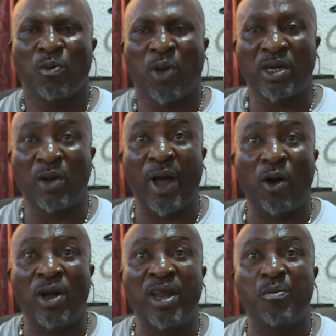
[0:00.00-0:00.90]
But they were
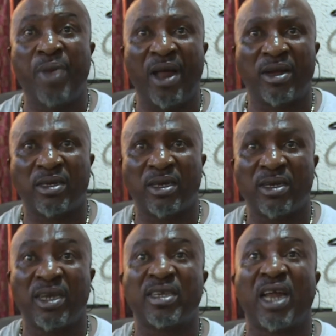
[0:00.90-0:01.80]
holding belt.
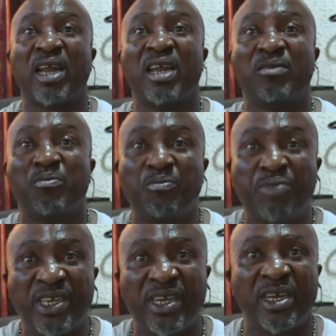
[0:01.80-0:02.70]
They started
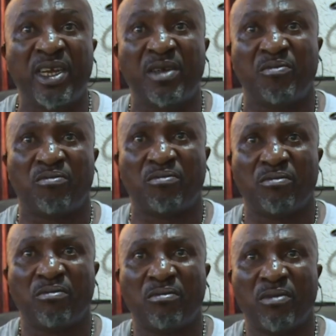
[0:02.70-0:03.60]
beating him.
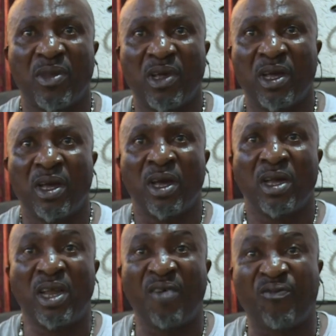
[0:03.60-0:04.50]

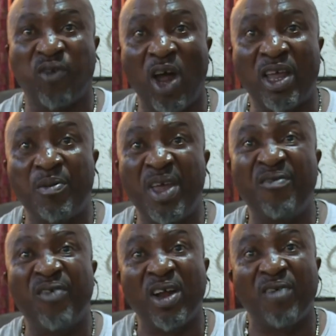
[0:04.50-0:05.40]
They flogged him. He
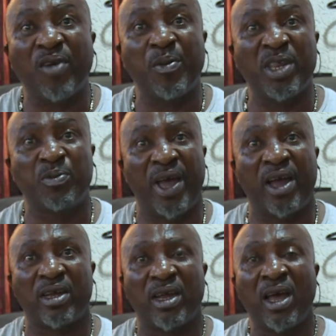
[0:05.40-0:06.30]
fell off from his
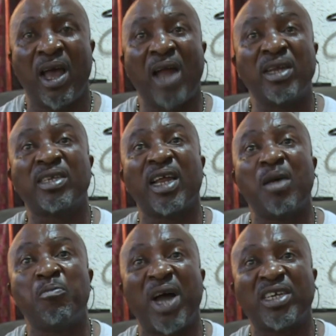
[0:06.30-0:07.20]
bed and they
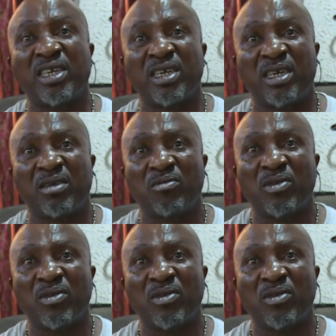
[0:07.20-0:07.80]
started mashing him.